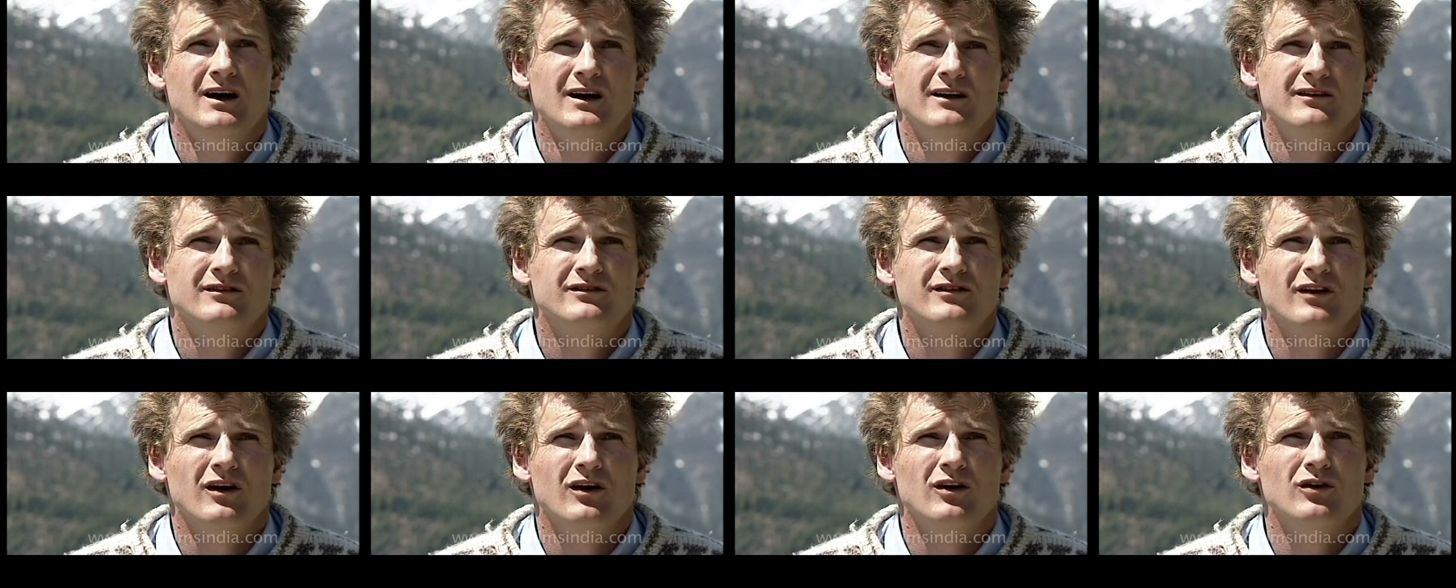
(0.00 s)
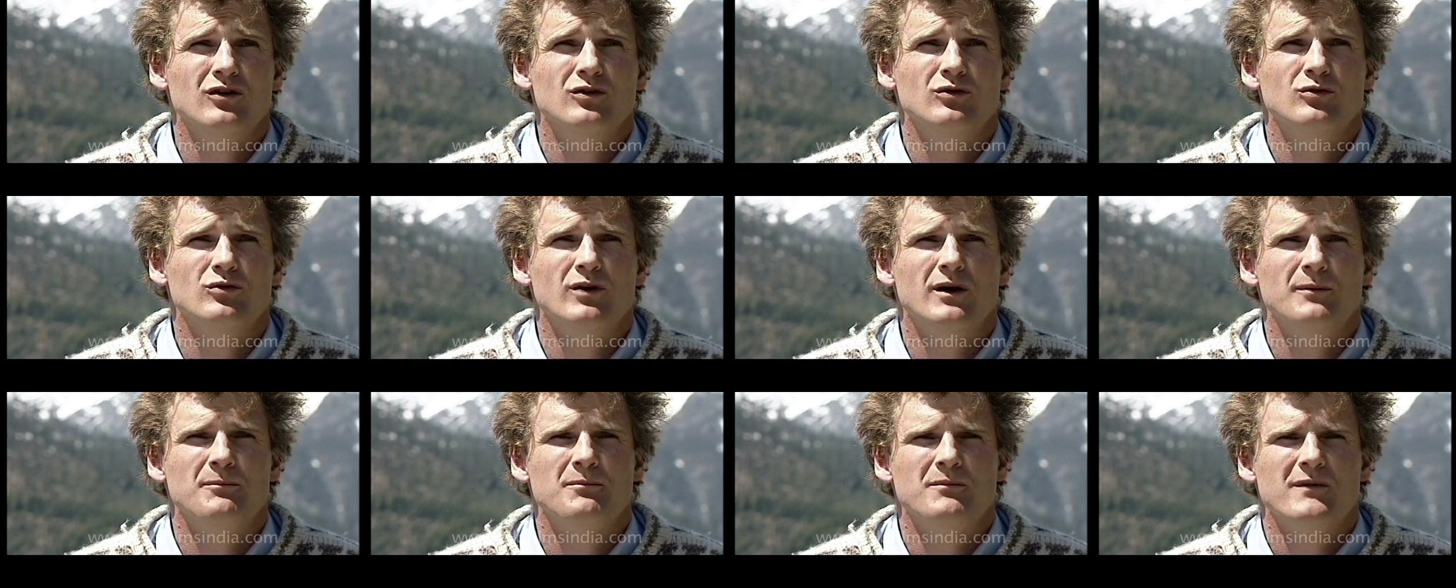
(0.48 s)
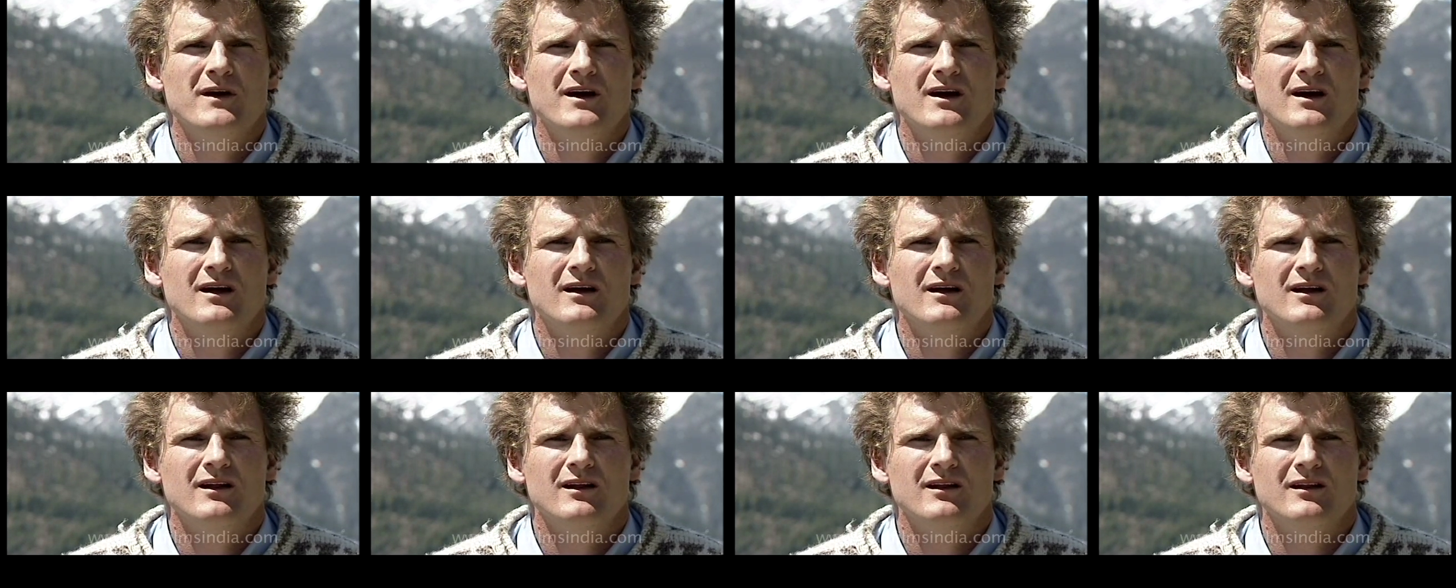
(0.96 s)
So um,
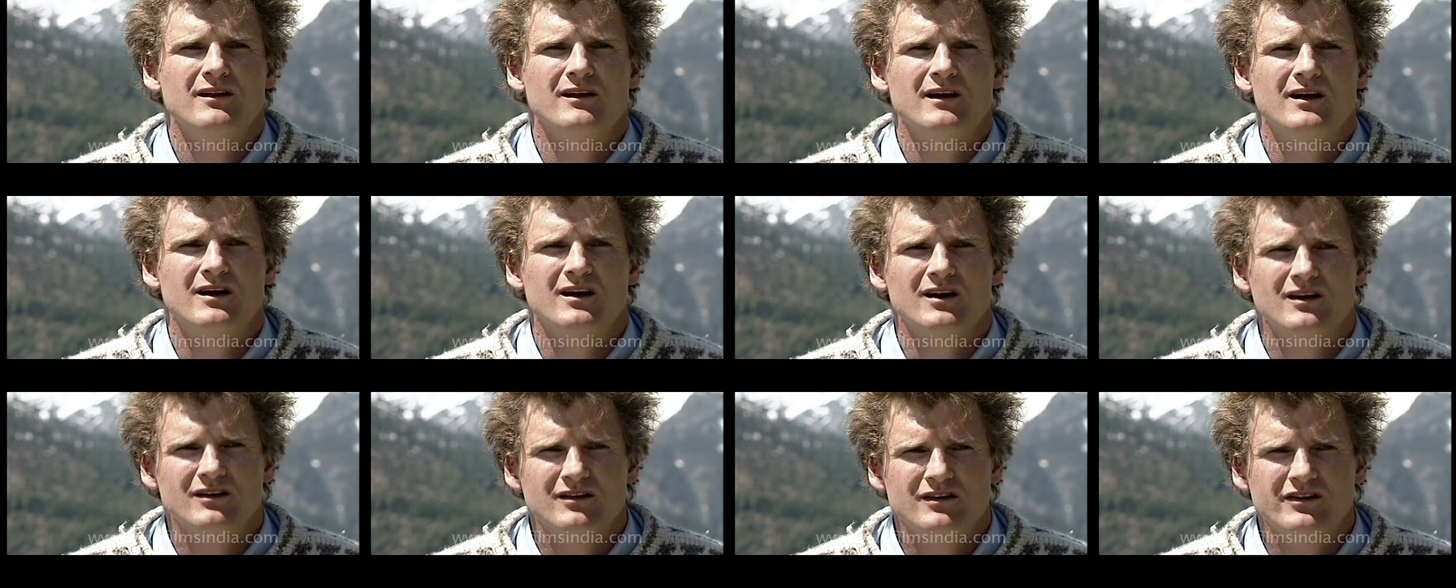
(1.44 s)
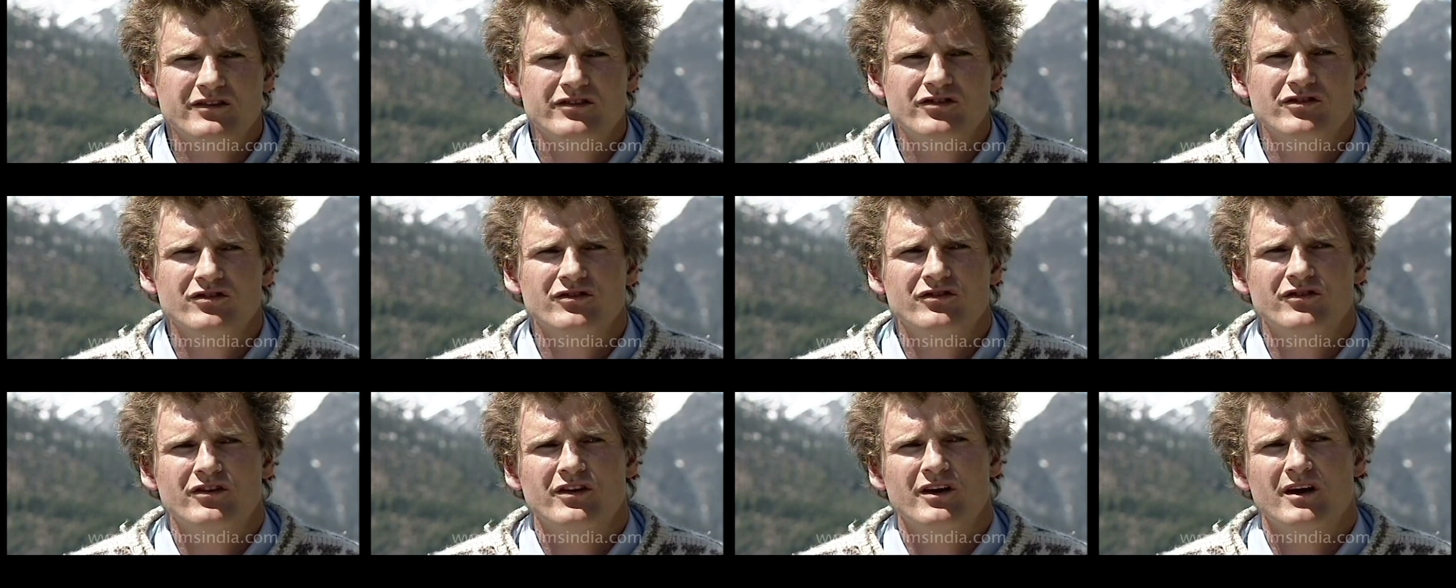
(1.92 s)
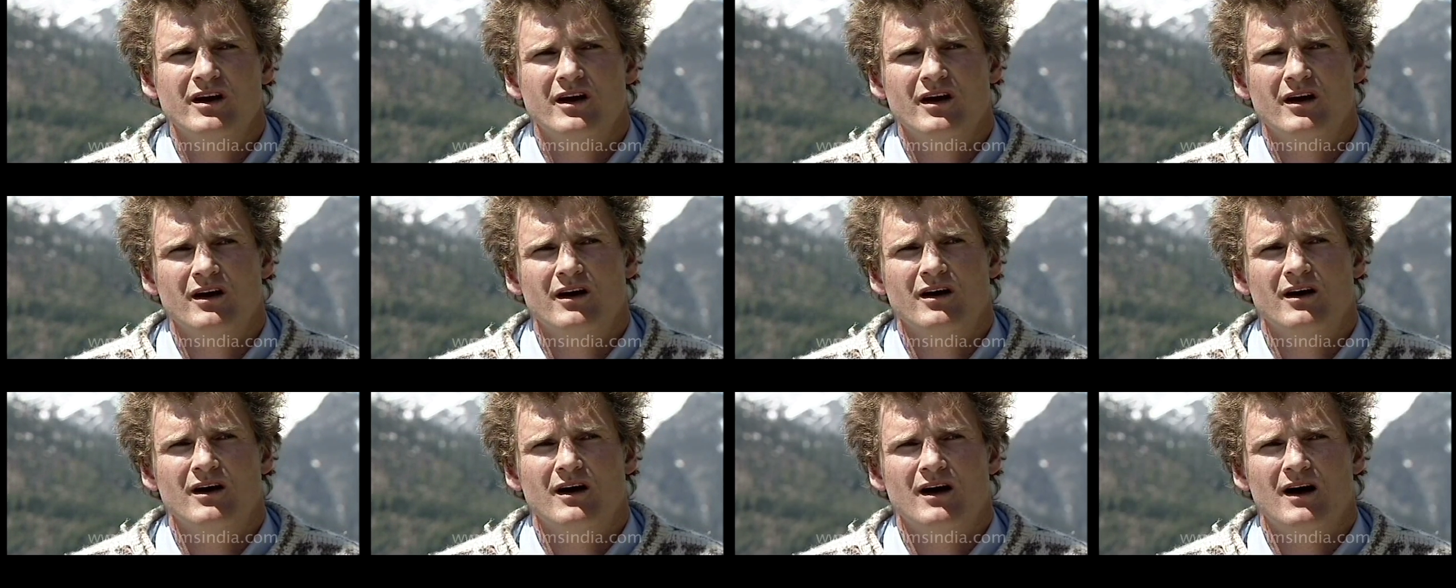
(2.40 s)
the conditions
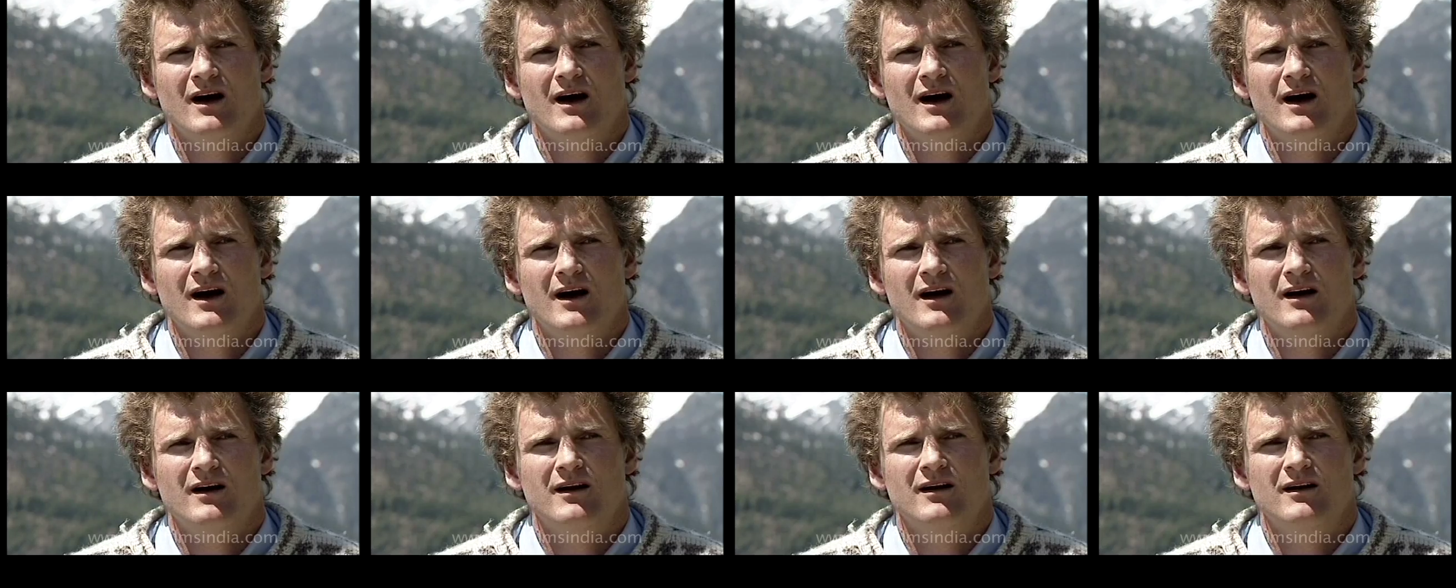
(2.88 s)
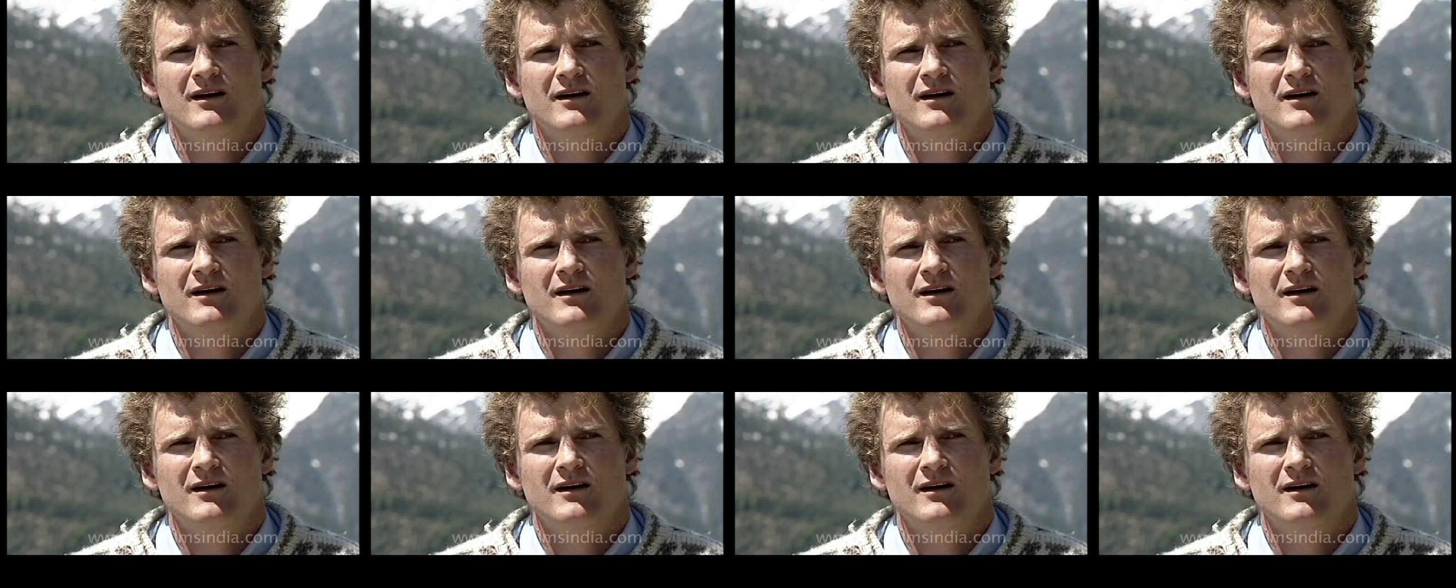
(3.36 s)
here, are,